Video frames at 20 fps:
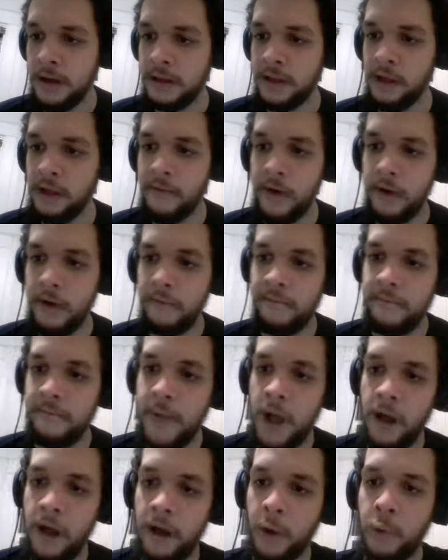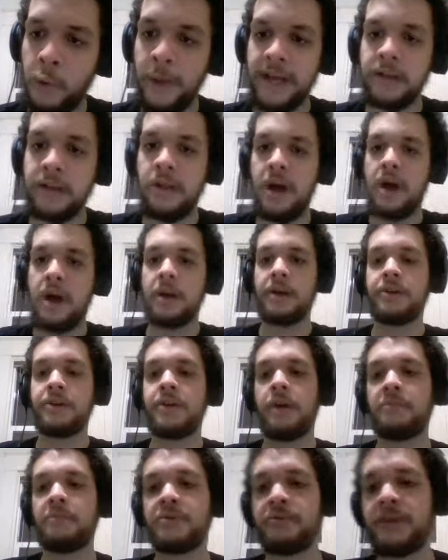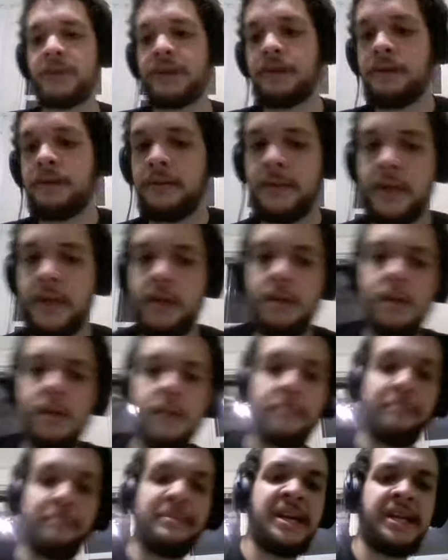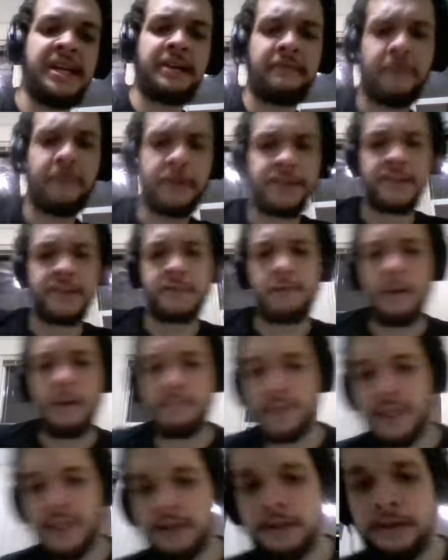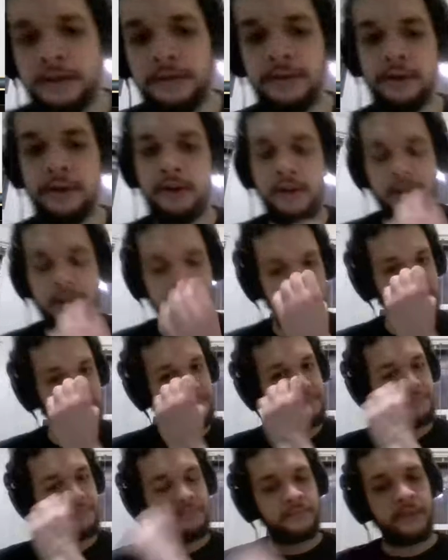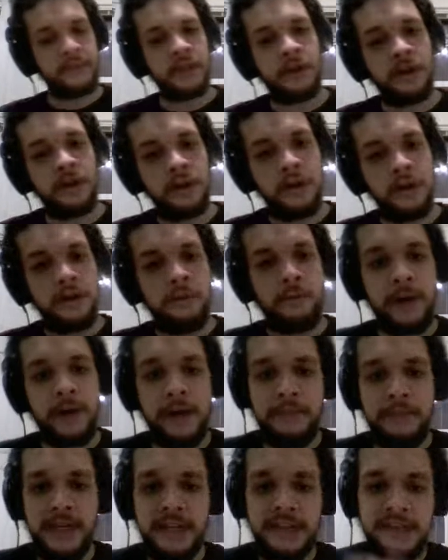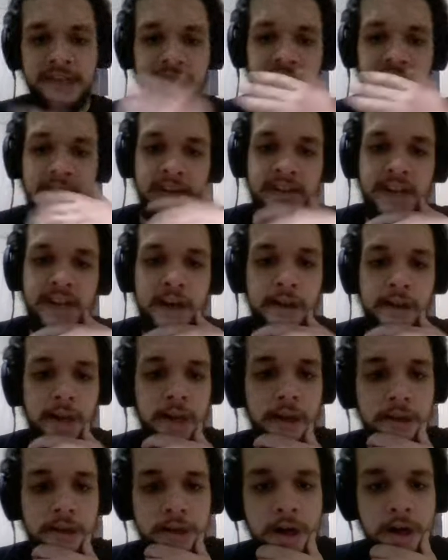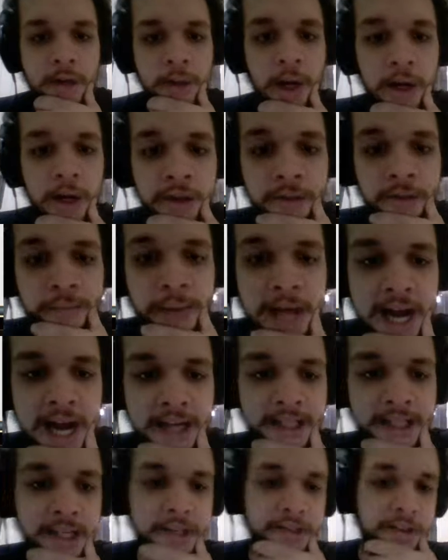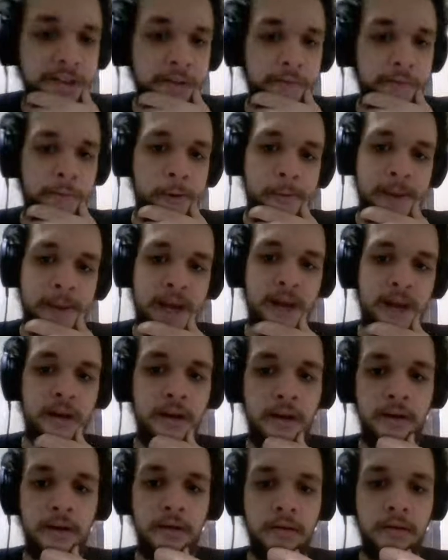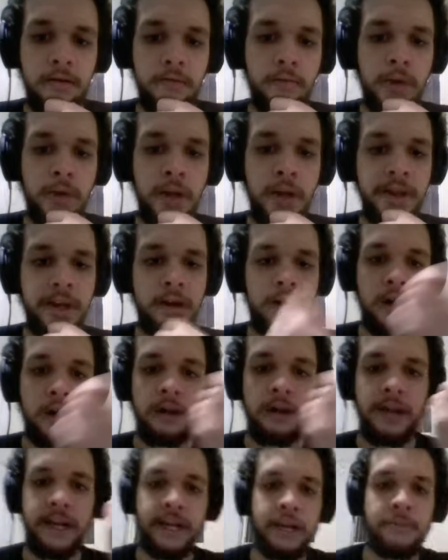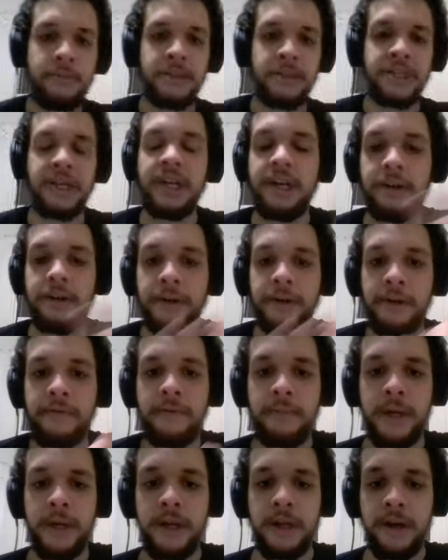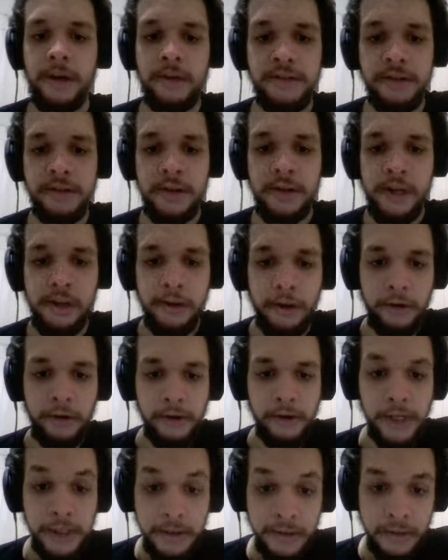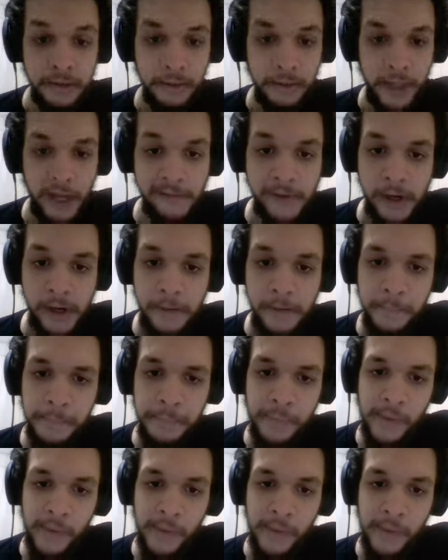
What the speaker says: They have a quick clock coupled with meaningful disruption. They're like, what I mean to say is that like a lot of the black decks in the format, while they are like able to kill your familiars or kill your creatures or whatever,